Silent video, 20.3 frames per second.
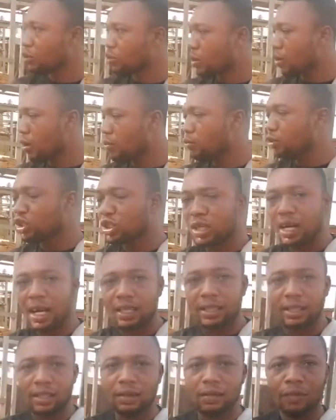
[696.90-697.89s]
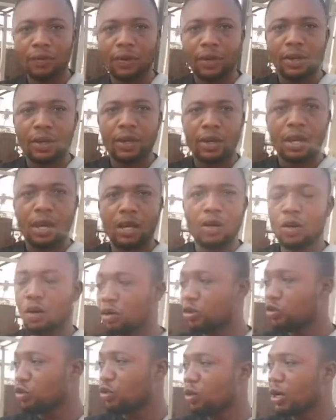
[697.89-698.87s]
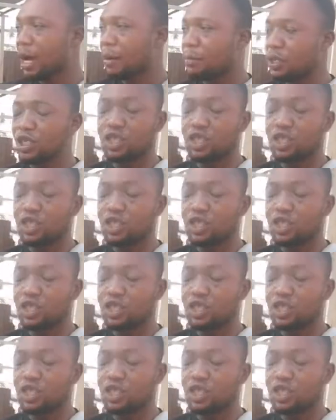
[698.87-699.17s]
wawa bush cat. And also can be